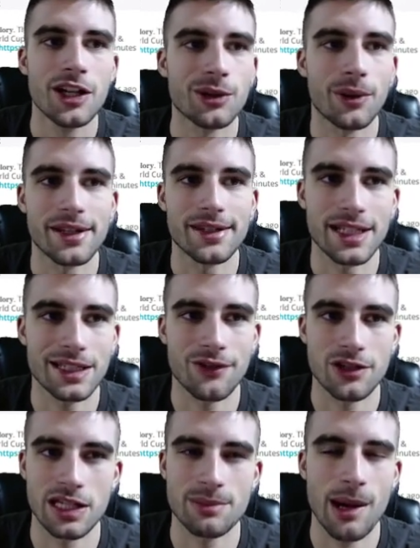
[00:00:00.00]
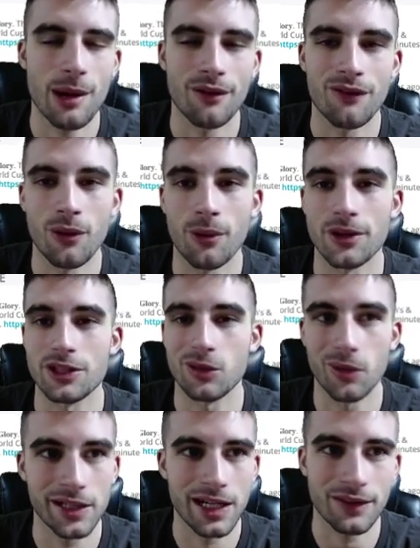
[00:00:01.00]
26 versus power forwards,
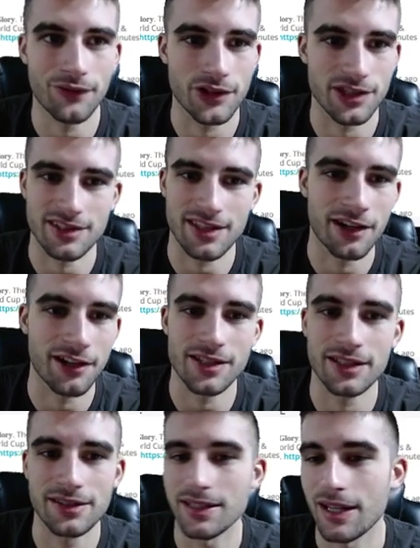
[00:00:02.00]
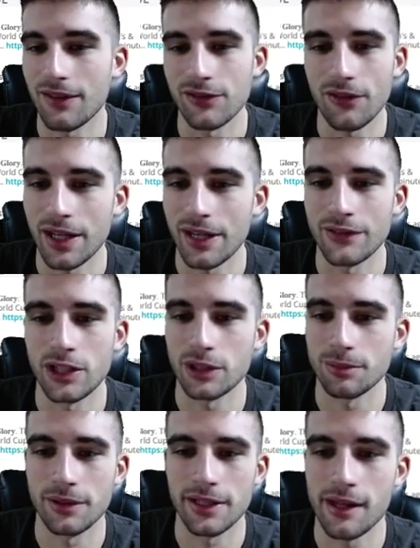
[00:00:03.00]
29th versus centers. I think Kevin Love can have
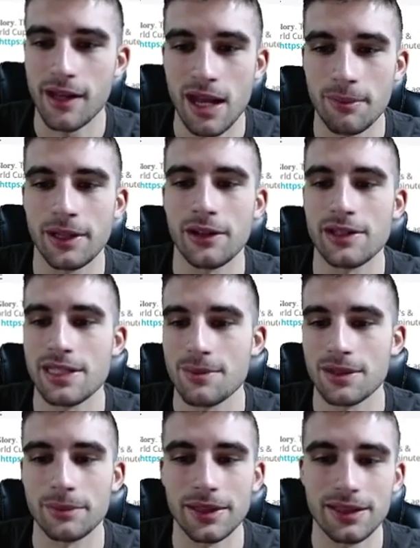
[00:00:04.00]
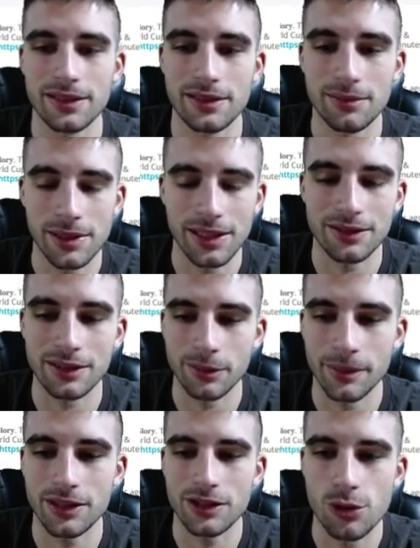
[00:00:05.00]
another pretty good game here, and he seems a little bit to be a little
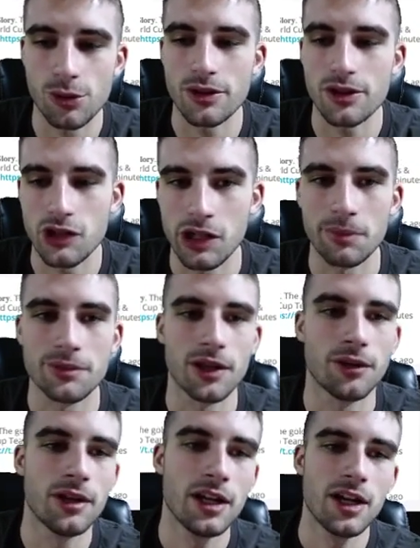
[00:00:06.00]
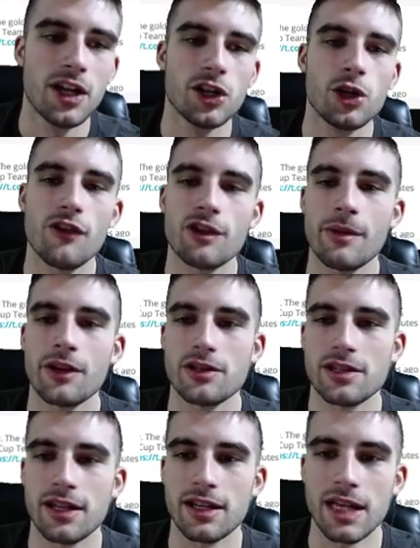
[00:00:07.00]
bit too cheap. So do have some
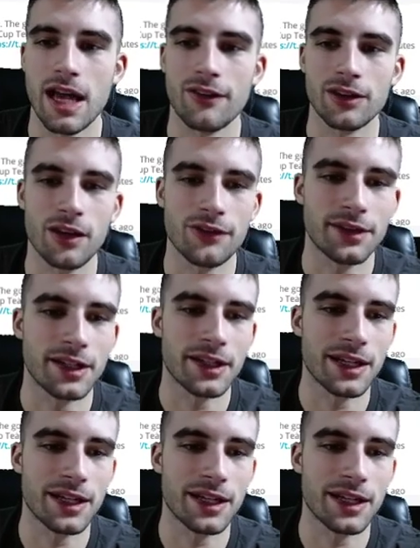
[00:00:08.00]
interest in Kevin Love tonight,